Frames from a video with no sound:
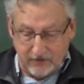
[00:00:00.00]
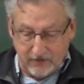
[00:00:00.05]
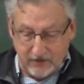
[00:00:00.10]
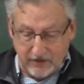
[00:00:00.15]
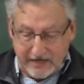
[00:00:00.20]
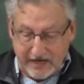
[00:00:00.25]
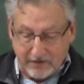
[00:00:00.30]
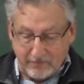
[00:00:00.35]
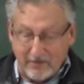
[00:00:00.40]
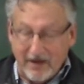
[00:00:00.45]

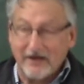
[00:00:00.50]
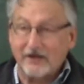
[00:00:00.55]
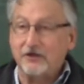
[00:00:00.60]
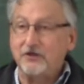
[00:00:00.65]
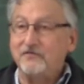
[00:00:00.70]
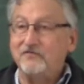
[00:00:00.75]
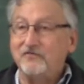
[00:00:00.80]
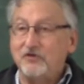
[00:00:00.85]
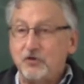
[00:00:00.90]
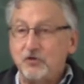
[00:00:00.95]
Yet my
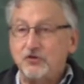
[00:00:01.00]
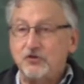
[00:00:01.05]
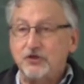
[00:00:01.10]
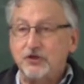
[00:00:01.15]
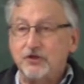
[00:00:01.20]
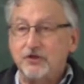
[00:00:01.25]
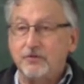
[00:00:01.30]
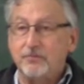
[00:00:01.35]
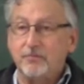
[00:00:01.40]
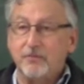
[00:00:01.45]

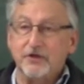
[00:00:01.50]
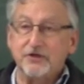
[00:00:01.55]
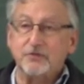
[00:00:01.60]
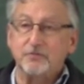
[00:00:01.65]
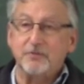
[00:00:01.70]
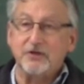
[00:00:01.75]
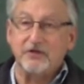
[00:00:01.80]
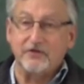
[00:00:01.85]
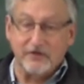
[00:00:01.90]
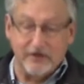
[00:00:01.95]
confusion
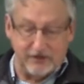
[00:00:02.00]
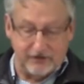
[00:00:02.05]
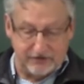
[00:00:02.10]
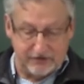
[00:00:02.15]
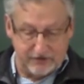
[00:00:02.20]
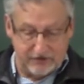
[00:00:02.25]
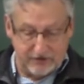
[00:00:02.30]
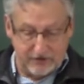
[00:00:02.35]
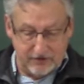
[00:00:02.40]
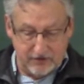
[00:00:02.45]
must be
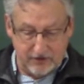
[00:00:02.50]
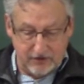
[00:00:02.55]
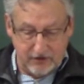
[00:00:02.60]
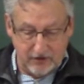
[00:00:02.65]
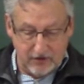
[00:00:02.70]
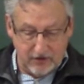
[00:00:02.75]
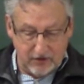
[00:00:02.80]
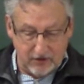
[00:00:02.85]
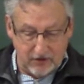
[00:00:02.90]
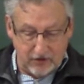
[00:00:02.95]
this.
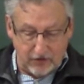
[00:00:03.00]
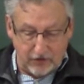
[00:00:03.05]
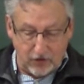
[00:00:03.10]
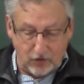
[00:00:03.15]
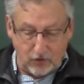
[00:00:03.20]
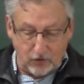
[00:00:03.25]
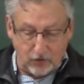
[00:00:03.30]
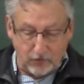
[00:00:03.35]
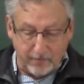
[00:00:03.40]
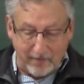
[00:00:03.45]

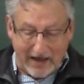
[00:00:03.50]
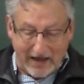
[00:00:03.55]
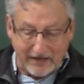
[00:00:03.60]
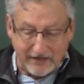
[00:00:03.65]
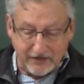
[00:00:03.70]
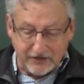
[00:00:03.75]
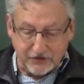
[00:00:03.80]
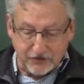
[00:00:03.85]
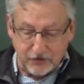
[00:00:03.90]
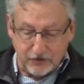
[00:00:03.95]
Though her
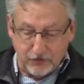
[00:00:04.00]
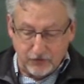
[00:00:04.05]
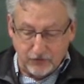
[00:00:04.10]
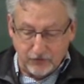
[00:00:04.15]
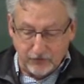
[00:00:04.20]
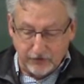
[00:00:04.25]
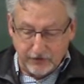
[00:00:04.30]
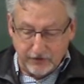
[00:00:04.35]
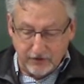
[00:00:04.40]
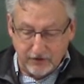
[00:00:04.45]
body is
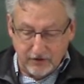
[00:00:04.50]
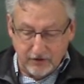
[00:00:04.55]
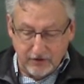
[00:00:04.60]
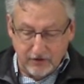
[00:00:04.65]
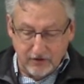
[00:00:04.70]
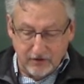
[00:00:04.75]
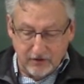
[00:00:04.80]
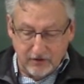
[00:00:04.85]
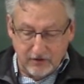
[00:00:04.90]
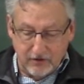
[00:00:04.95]
old,
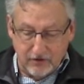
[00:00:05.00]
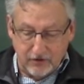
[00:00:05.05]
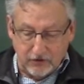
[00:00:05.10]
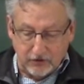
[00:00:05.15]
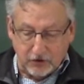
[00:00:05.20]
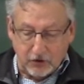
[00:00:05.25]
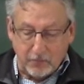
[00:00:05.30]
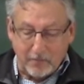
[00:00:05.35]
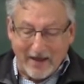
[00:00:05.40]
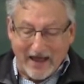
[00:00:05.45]

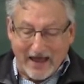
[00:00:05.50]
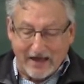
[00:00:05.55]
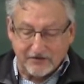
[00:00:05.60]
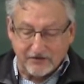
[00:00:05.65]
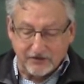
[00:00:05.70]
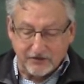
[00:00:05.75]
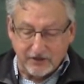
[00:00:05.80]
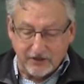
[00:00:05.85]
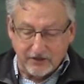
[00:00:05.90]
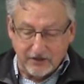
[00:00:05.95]
her
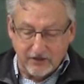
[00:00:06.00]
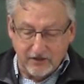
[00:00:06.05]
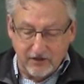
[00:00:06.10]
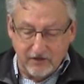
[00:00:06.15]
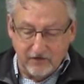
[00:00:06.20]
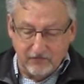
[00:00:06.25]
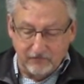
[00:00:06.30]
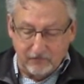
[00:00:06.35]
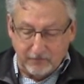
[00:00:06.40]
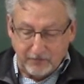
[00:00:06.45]
capacity
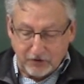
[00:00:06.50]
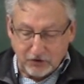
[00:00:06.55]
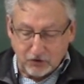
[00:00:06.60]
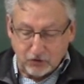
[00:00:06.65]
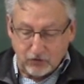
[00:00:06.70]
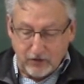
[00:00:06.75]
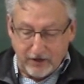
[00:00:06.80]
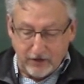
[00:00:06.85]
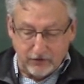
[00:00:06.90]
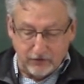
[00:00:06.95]
for
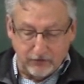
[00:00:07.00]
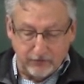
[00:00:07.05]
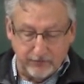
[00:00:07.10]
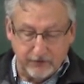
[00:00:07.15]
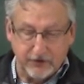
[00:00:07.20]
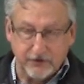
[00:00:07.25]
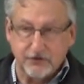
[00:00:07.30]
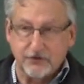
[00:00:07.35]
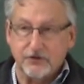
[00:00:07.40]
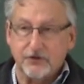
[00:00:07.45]
betrayal
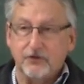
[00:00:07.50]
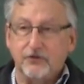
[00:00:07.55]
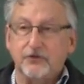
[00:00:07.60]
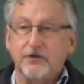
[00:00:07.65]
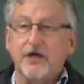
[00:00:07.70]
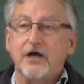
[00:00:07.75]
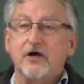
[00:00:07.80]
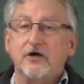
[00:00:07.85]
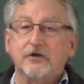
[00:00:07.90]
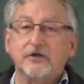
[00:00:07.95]
is still
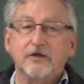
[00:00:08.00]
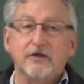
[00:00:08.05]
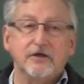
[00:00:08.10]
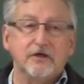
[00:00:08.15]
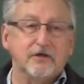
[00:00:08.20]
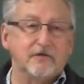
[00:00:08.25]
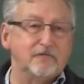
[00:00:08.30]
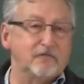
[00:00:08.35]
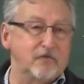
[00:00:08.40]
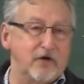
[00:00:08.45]
young
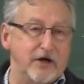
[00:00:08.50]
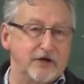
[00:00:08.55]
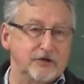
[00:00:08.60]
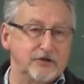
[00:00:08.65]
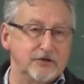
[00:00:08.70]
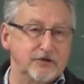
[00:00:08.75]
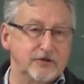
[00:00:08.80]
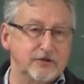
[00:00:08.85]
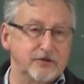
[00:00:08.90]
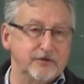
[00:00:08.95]
and
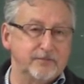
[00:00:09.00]
fresh.